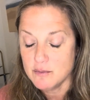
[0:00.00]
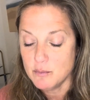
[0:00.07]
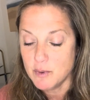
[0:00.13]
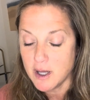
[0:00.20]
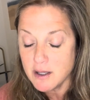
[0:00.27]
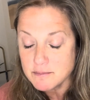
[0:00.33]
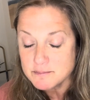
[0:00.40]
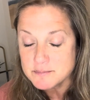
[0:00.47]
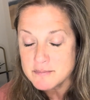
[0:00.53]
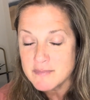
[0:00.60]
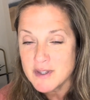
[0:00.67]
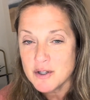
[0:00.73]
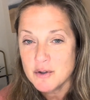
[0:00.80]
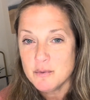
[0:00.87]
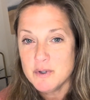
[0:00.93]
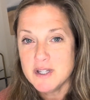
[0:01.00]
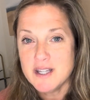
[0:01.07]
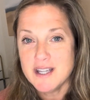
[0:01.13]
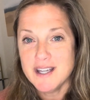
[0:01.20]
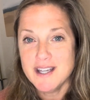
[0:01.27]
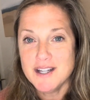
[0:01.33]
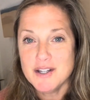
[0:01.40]
Well, we
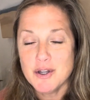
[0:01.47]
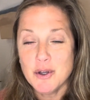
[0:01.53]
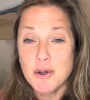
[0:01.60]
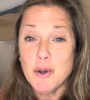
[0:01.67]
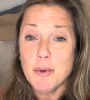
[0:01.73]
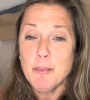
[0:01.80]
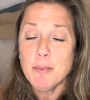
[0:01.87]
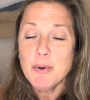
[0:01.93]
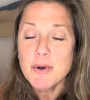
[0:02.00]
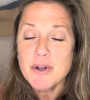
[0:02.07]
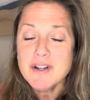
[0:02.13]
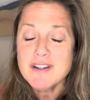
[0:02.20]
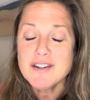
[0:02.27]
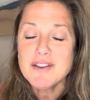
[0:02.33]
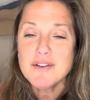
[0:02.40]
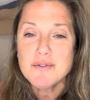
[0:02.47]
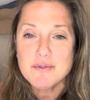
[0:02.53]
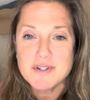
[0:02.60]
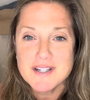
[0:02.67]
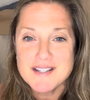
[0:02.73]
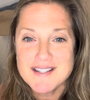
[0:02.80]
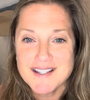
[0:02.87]
can put the
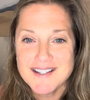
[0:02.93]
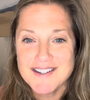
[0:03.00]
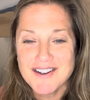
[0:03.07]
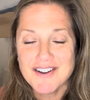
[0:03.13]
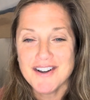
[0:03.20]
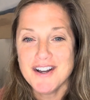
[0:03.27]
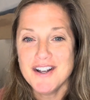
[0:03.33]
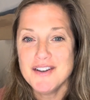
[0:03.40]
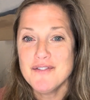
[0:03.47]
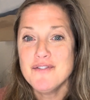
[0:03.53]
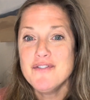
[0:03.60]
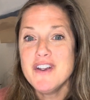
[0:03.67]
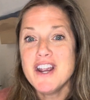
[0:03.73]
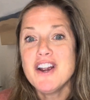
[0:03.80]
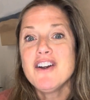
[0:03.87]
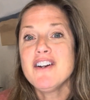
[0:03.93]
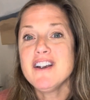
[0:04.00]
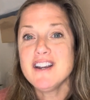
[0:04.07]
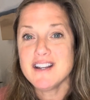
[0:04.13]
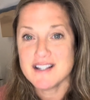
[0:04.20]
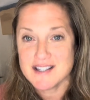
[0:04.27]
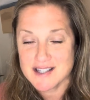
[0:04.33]
reason on
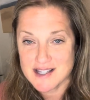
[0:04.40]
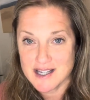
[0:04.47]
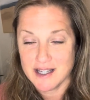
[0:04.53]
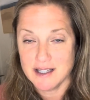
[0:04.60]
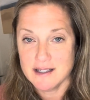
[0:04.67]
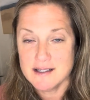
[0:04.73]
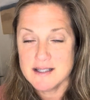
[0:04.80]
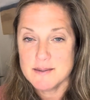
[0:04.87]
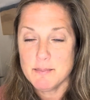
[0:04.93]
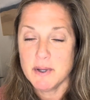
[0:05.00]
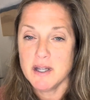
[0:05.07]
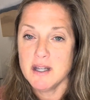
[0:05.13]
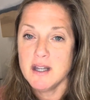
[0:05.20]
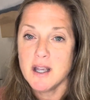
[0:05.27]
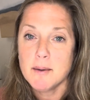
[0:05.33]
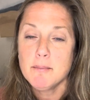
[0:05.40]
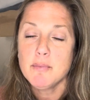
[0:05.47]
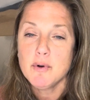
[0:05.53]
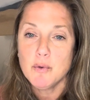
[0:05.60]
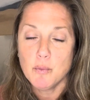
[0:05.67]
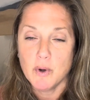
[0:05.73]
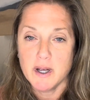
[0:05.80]
various things, but
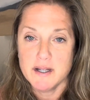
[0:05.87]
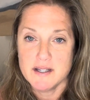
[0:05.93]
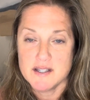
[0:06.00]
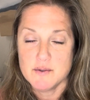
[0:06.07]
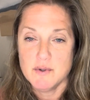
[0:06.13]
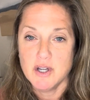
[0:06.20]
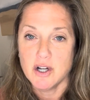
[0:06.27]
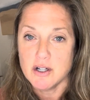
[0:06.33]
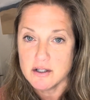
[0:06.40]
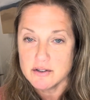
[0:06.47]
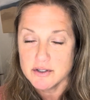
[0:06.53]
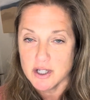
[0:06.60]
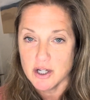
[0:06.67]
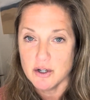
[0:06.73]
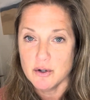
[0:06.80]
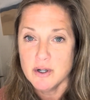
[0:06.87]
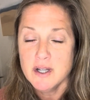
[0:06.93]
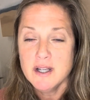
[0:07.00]
number one, as we all know,